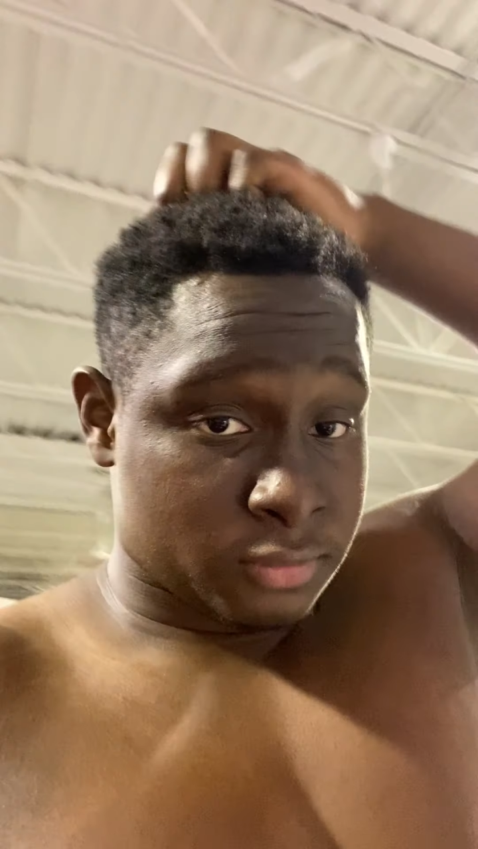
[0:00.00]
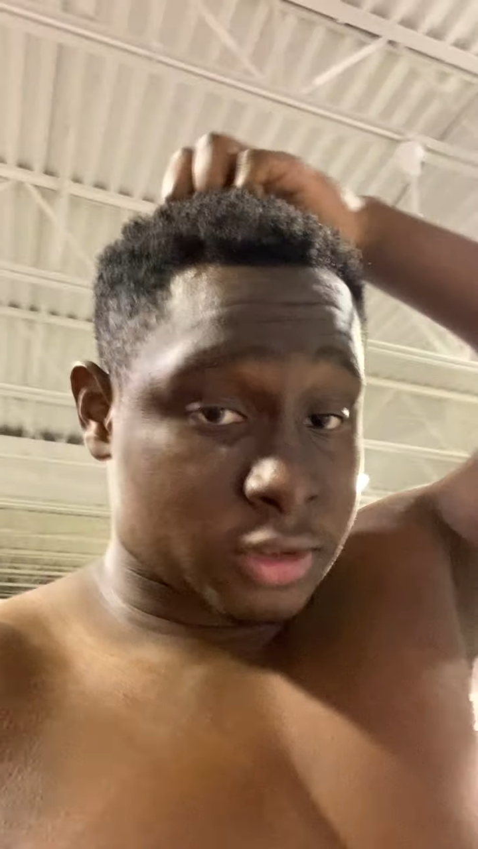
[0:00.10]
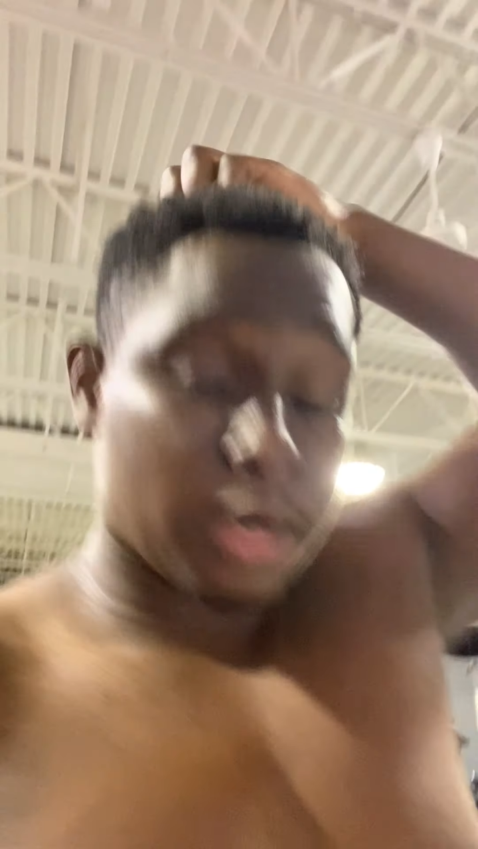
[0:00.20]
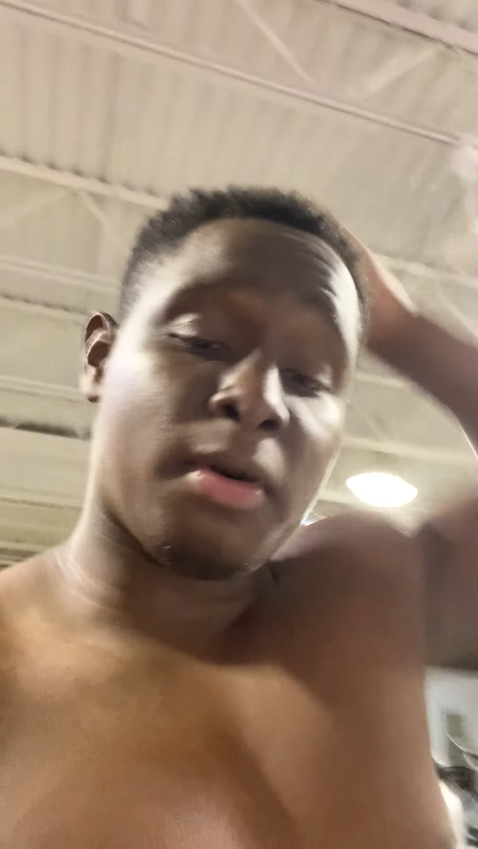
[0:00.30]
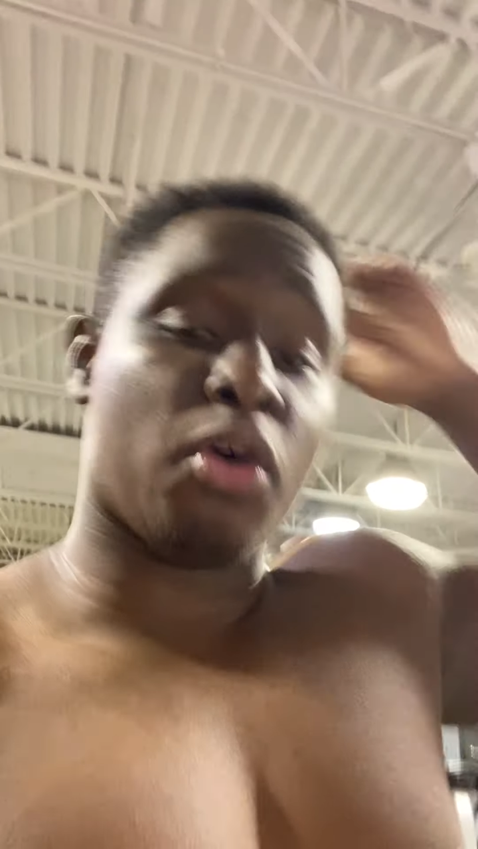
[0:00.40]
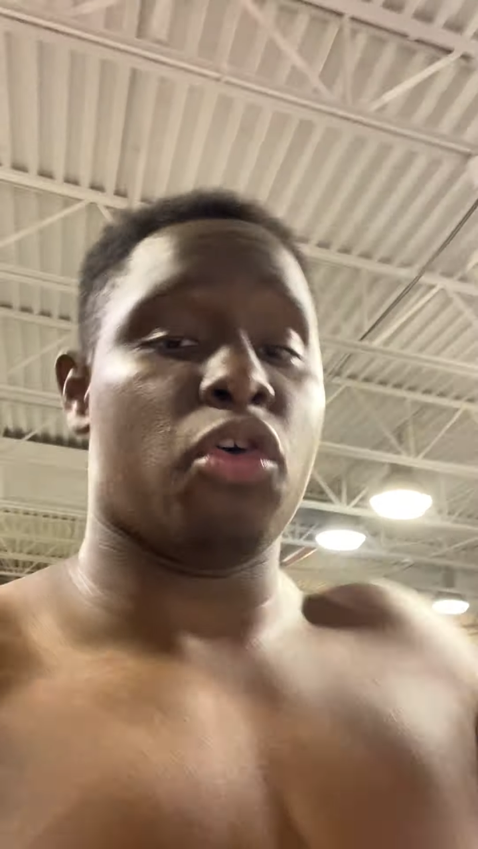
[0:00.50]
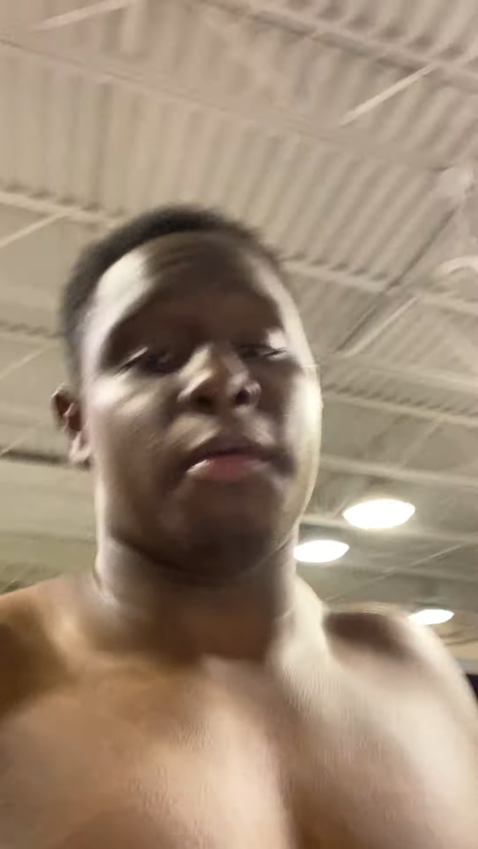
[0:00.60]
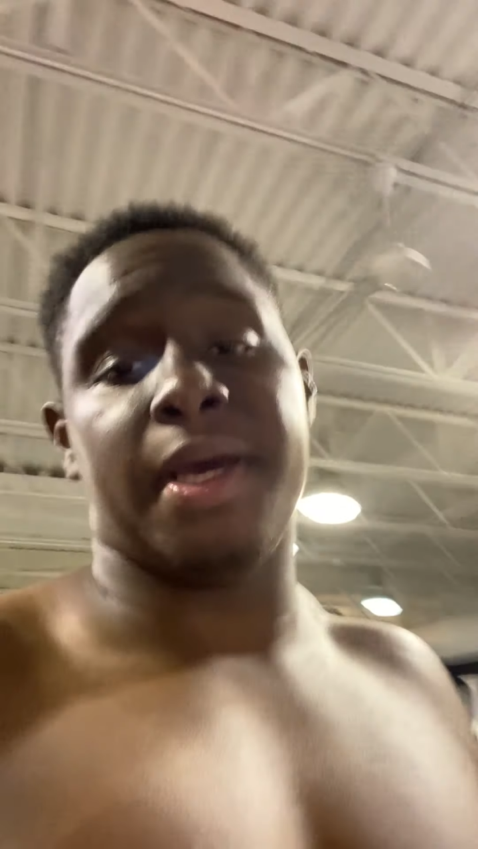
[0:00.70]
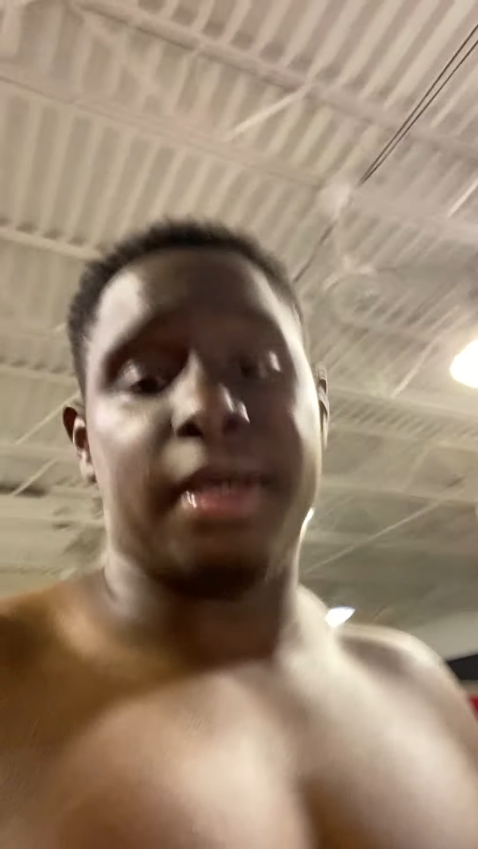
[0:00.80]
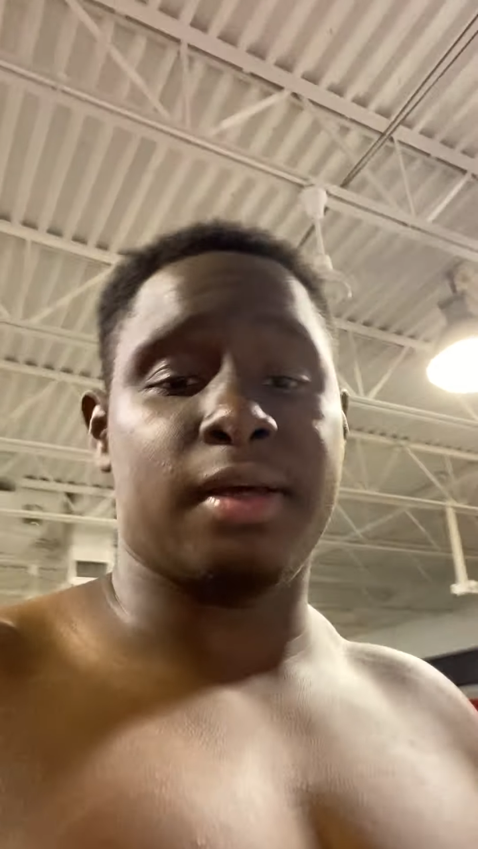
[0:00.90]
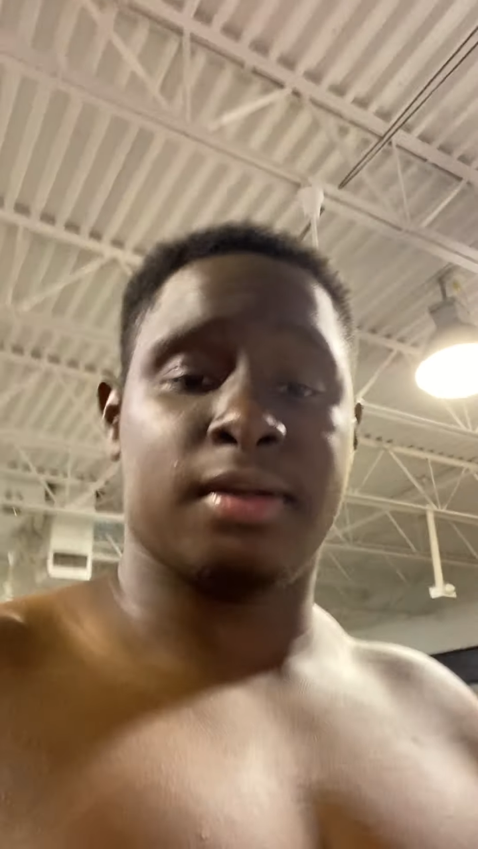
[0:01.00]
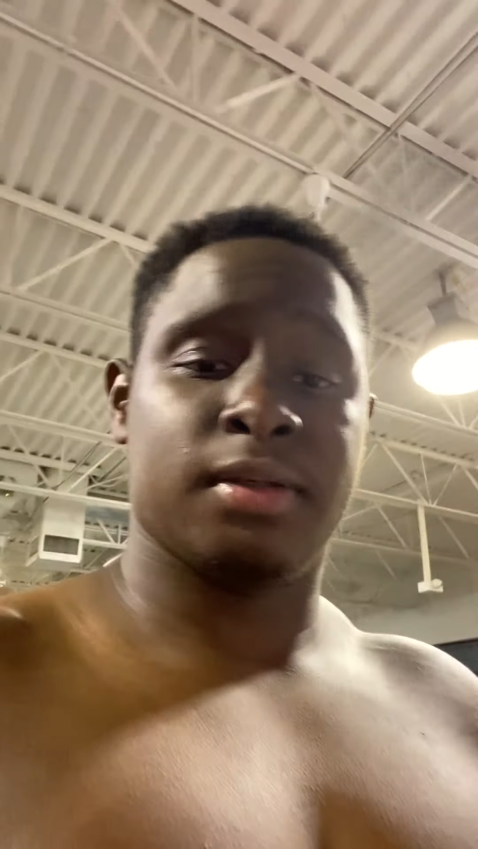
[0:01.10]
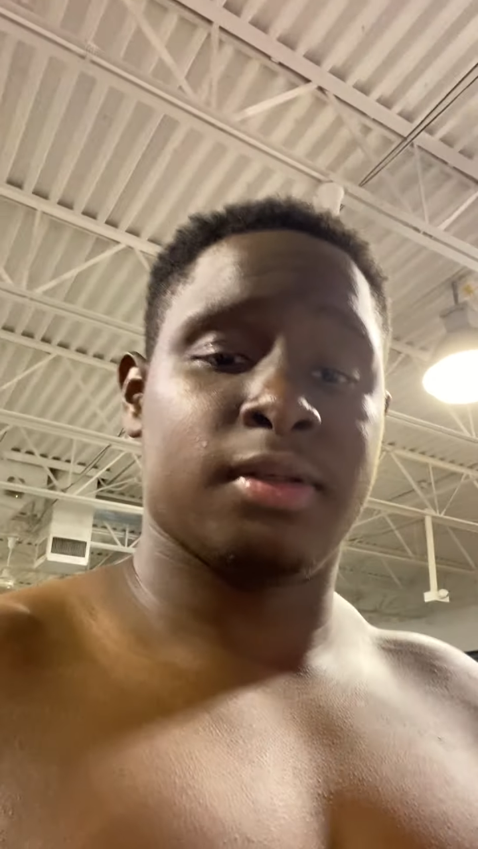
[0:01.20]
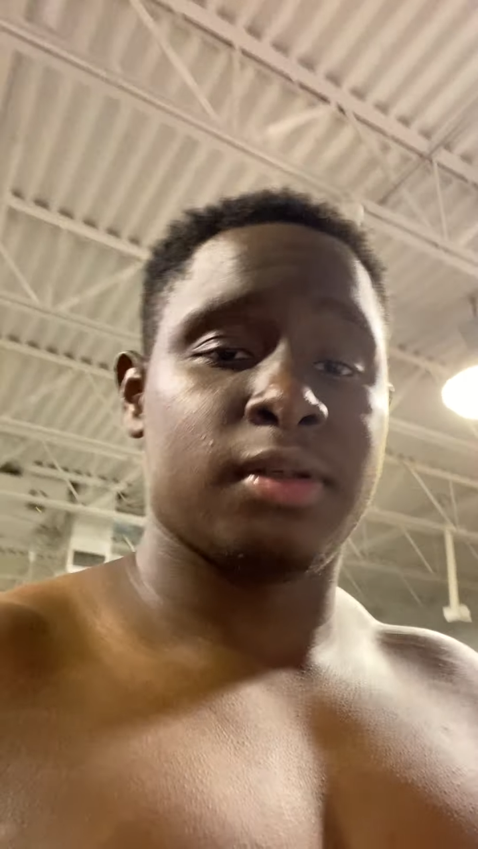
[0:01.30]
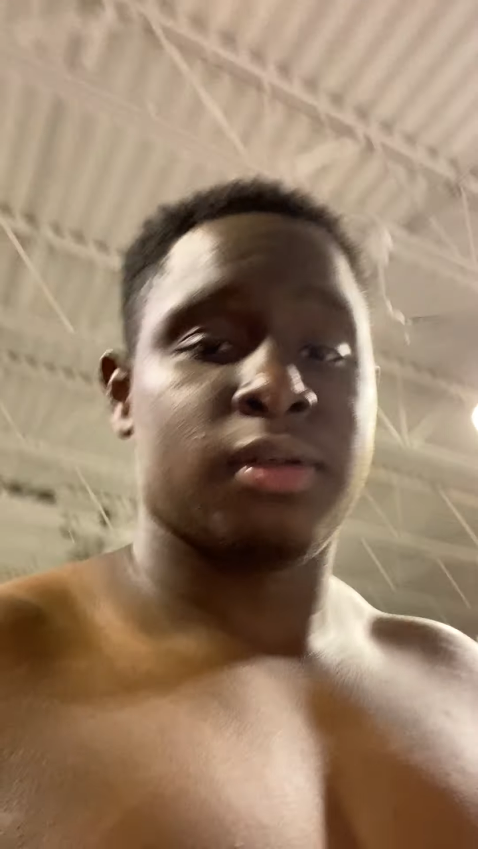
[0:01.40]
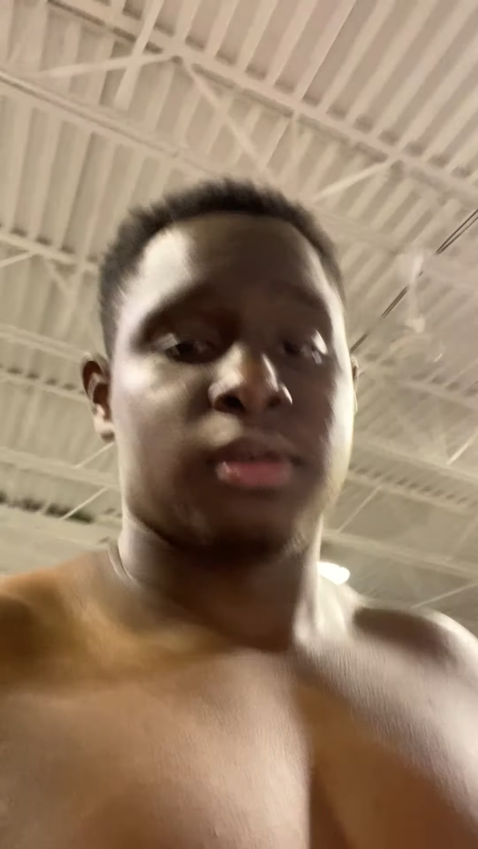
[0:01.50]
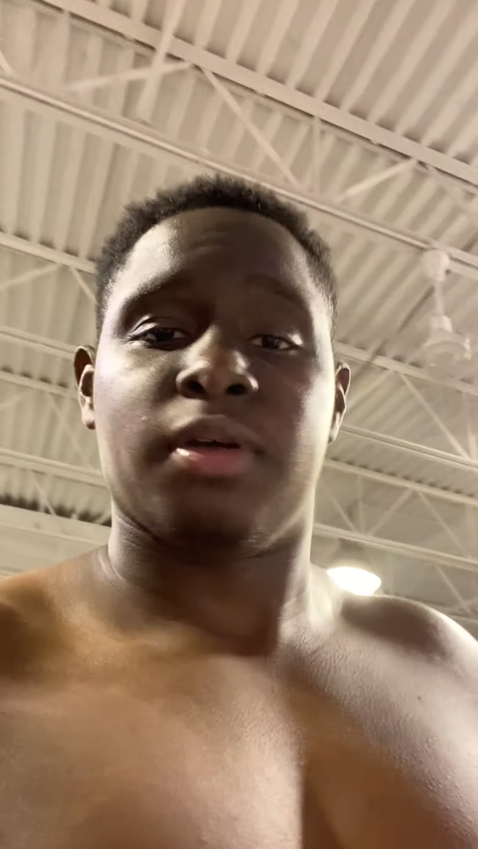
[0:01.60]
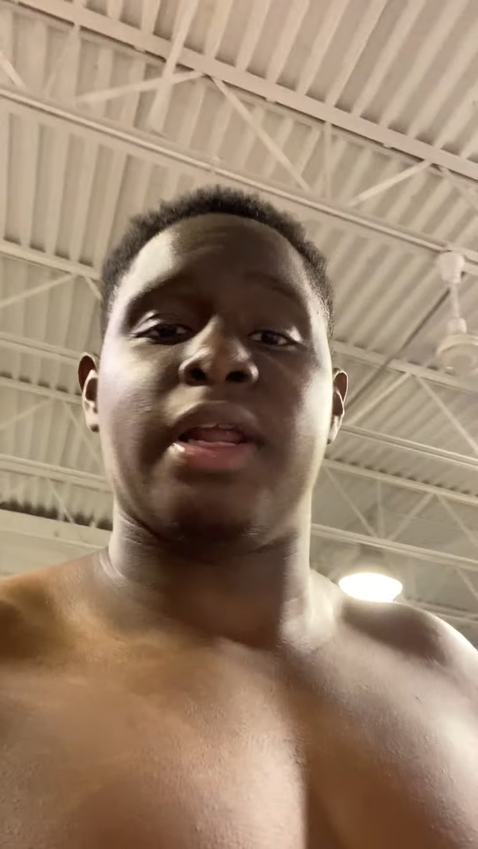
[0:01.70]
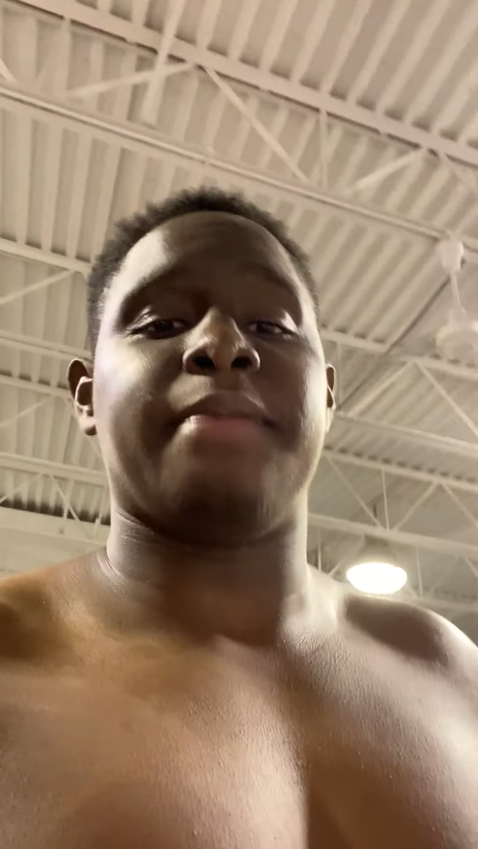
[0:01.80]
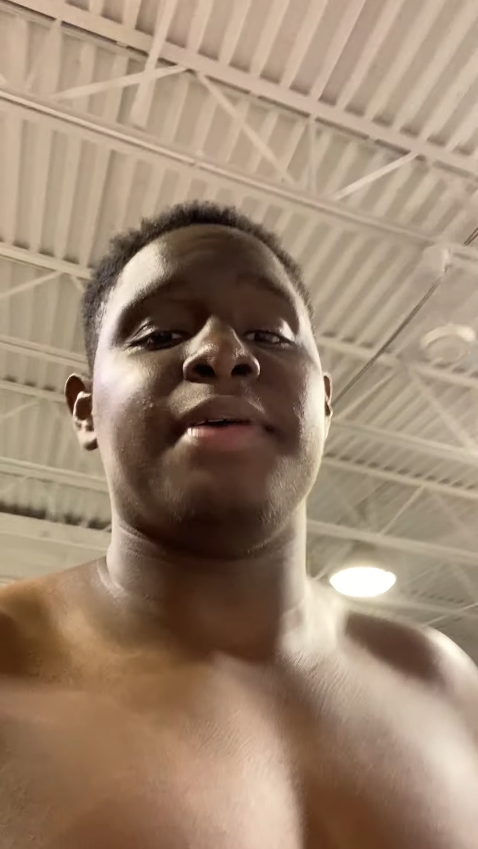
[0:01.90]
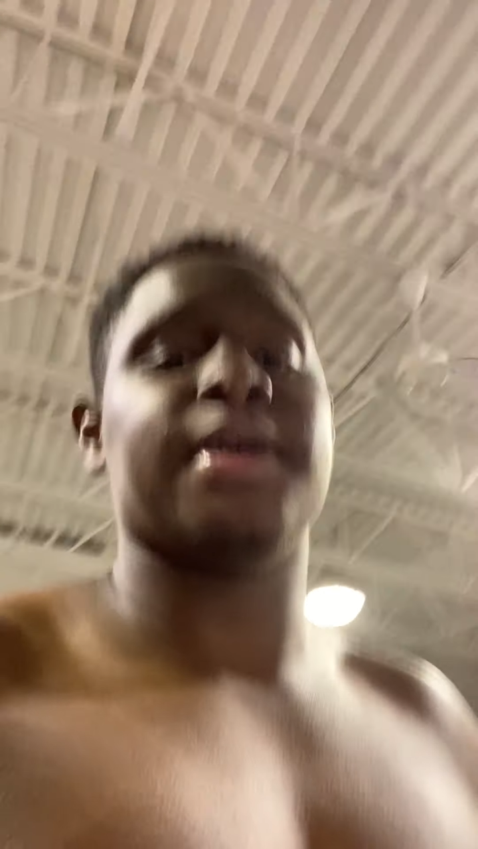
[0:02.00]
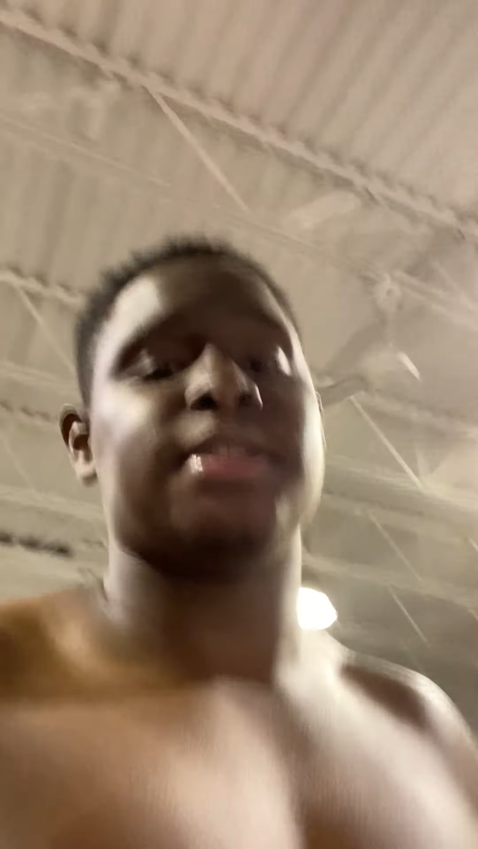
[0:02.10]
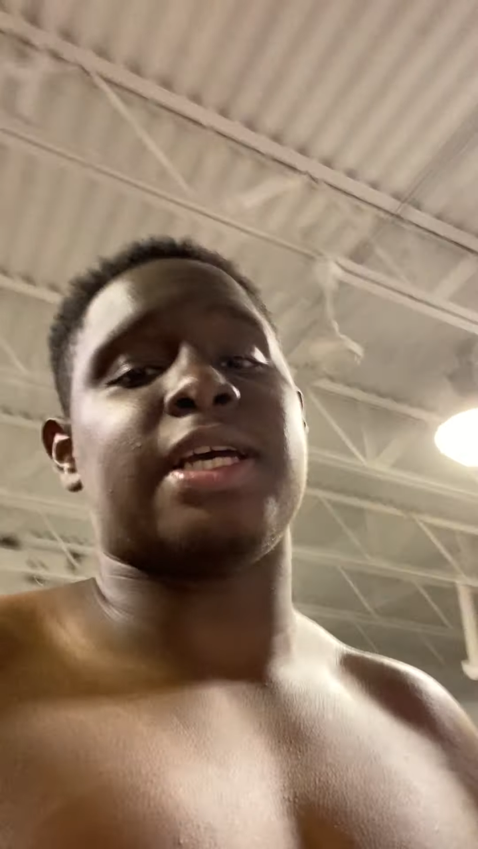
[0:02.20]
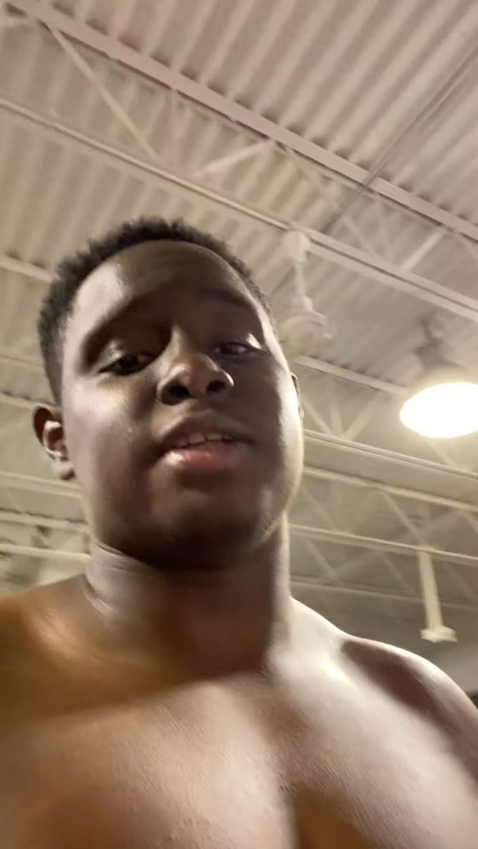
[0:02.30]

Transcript: Come on, man. Like Penn State